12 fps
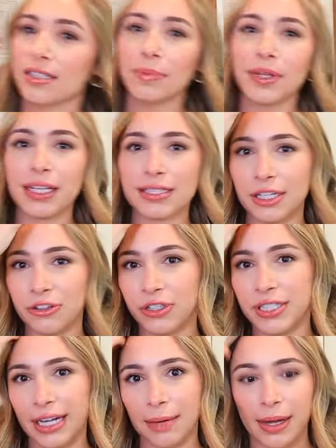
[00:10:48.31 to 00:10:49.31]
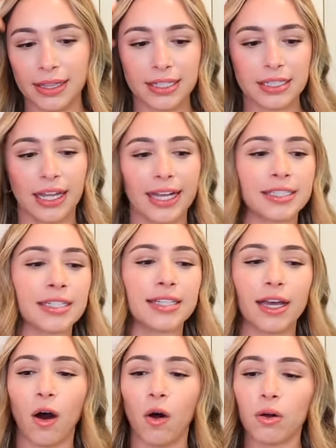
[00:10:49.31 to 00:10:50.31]
something that's interesting about these lights is
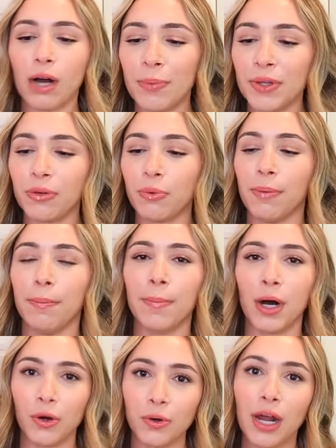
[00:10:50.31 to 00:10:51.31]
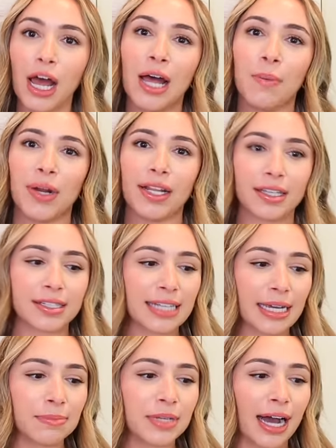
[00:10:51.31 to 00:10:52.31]
they all come with a remote, but at the
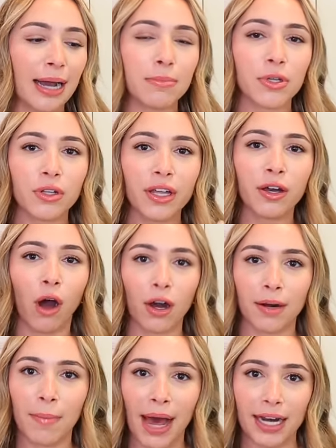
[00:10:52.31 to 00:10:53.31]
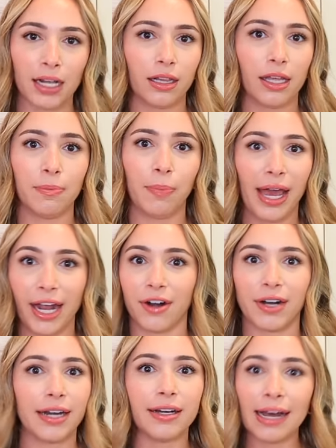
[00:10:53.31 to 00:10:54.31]
same time, they're like automatically
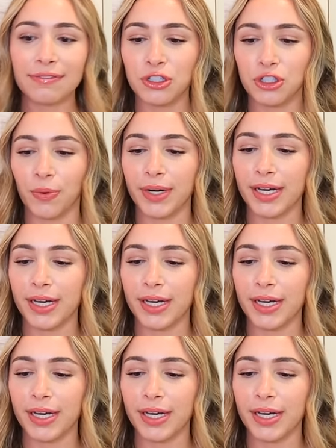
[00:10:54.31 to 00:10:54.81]
paired. I didn't have to do